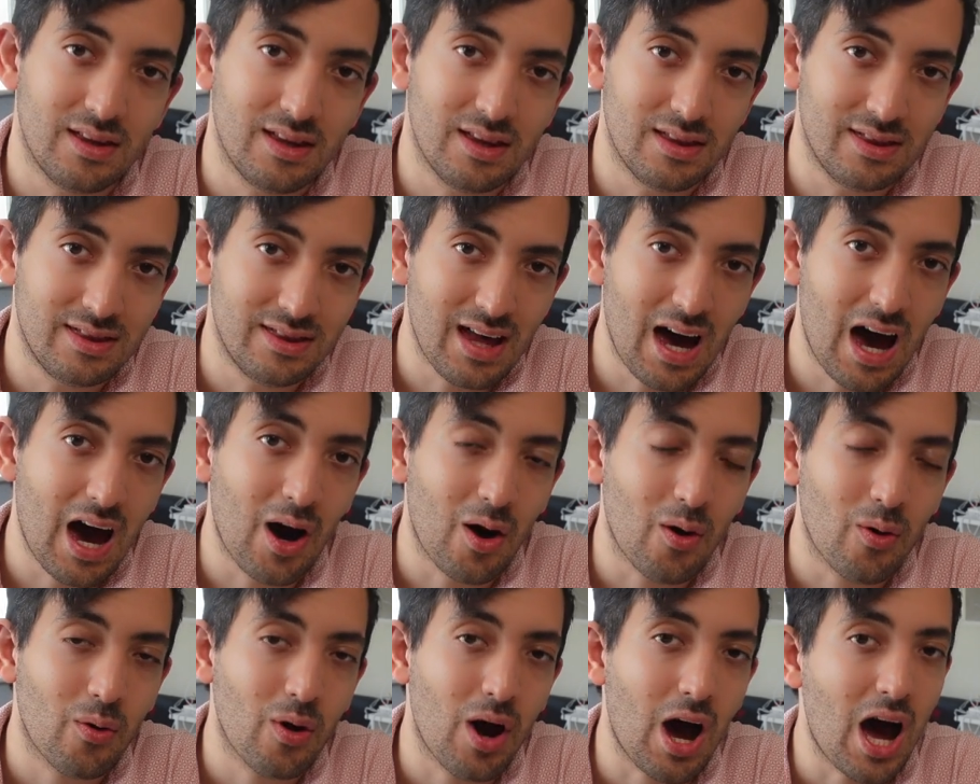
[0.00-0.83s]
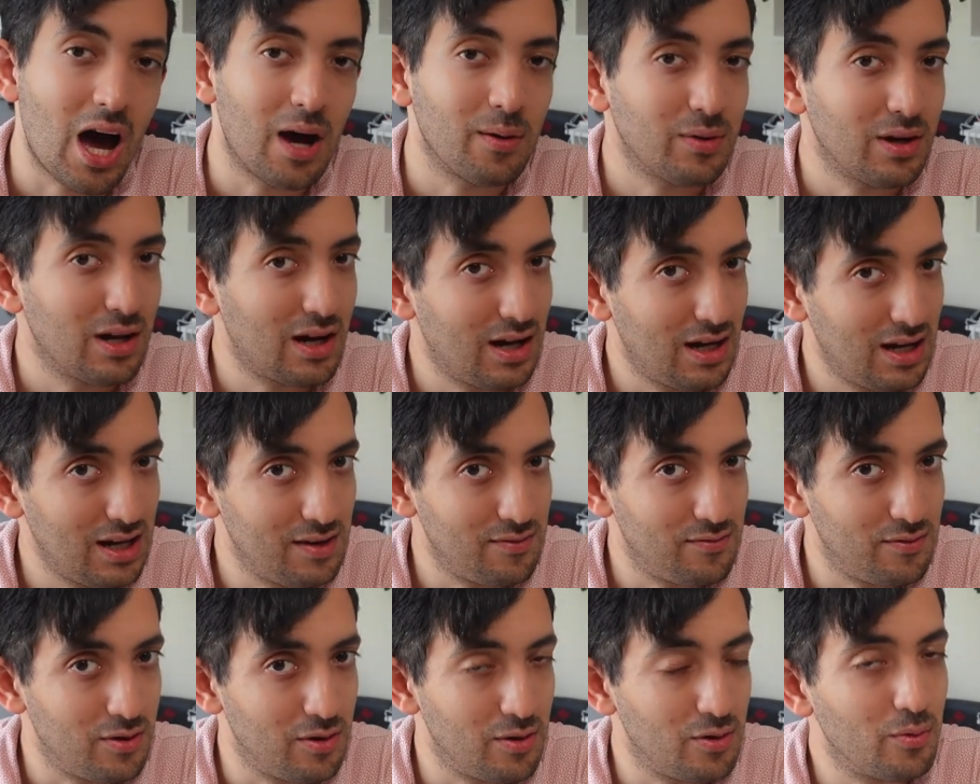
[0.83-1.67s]
Now, I'm gonna
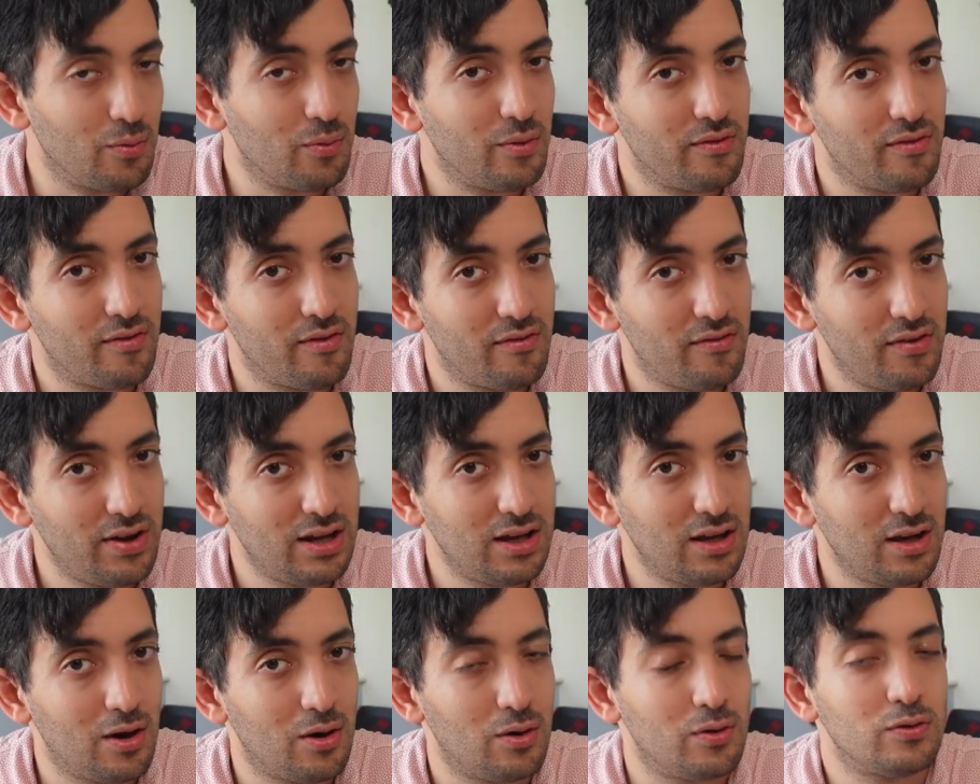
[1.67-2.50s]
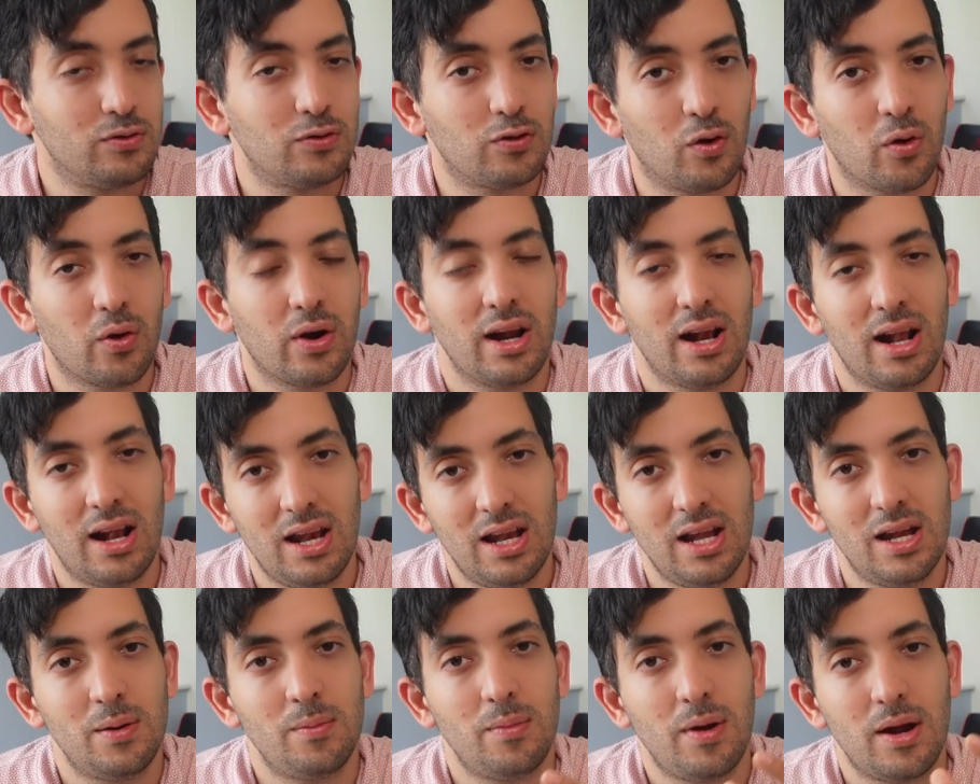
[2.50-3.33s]
leave you with a video talking a
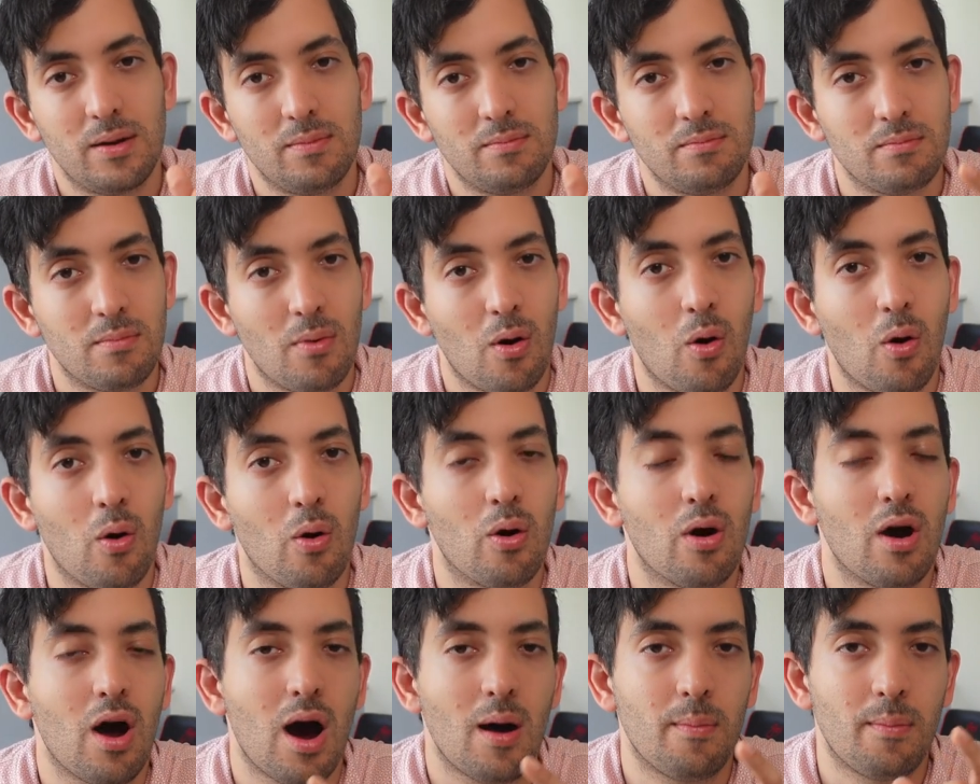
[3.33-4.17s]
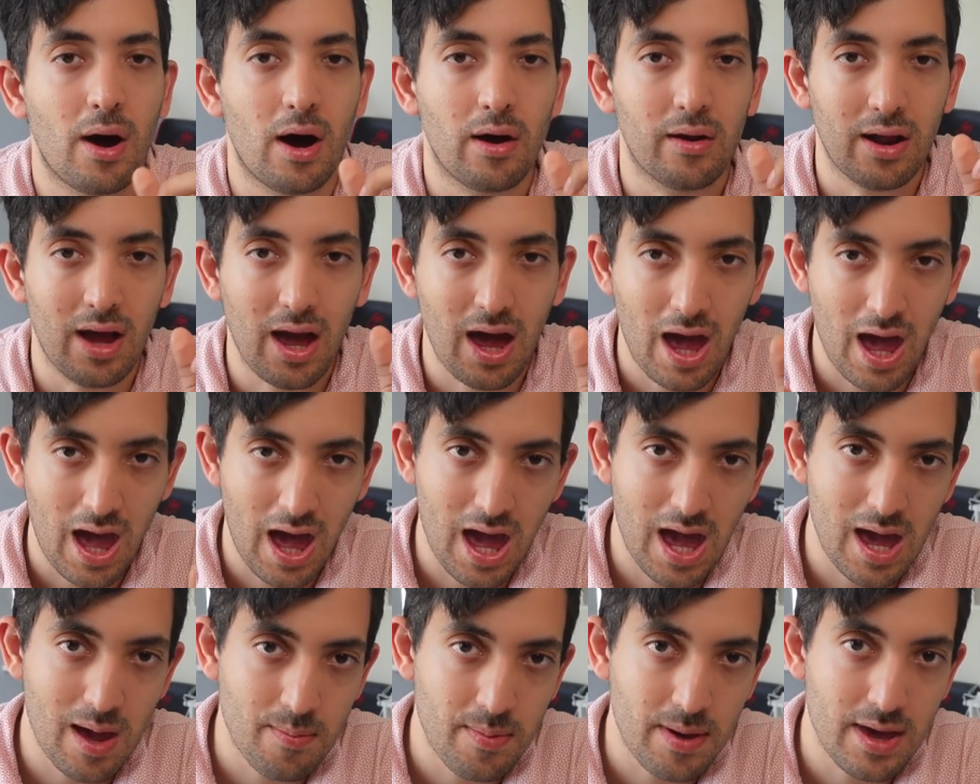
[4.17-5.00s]
little bit more about
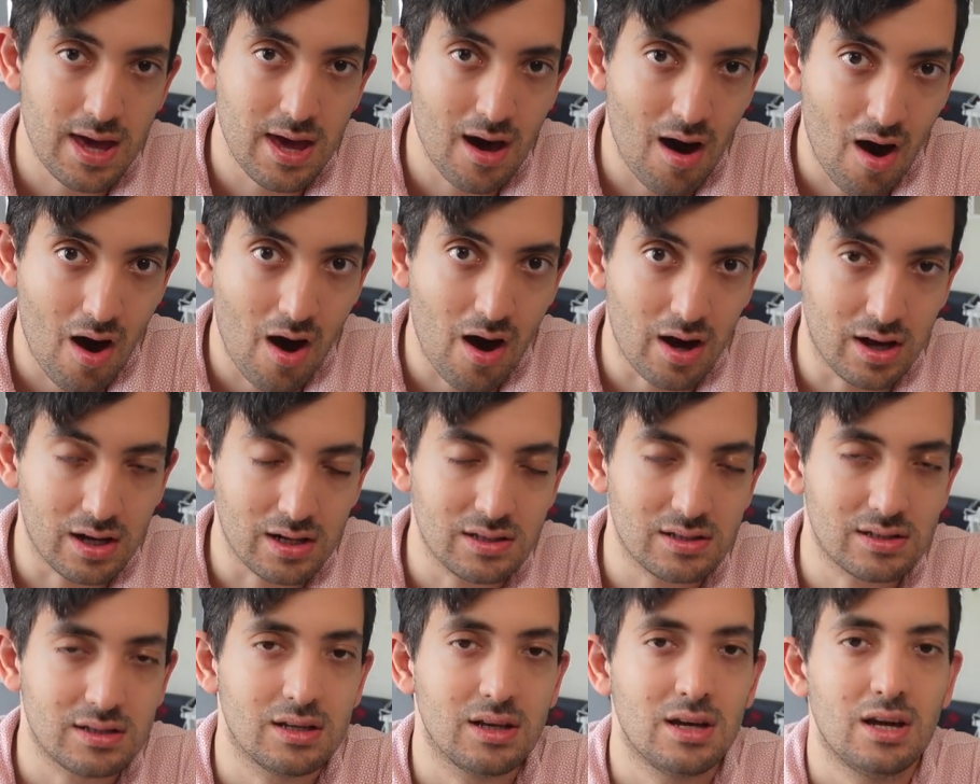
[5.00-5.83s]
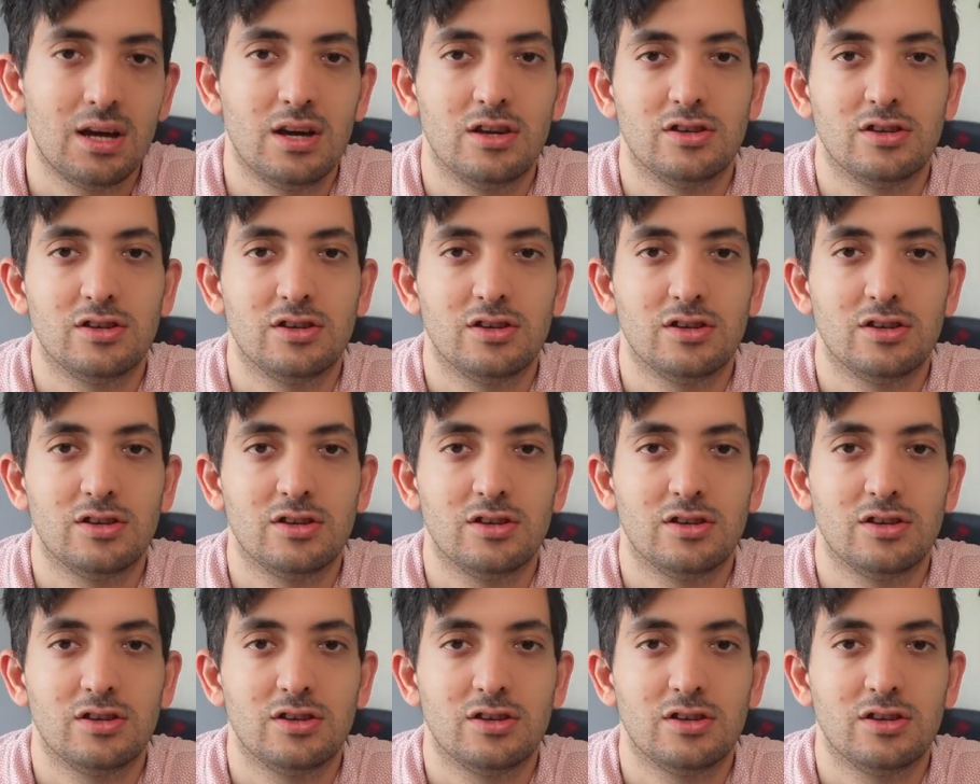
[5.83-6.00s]
APIs.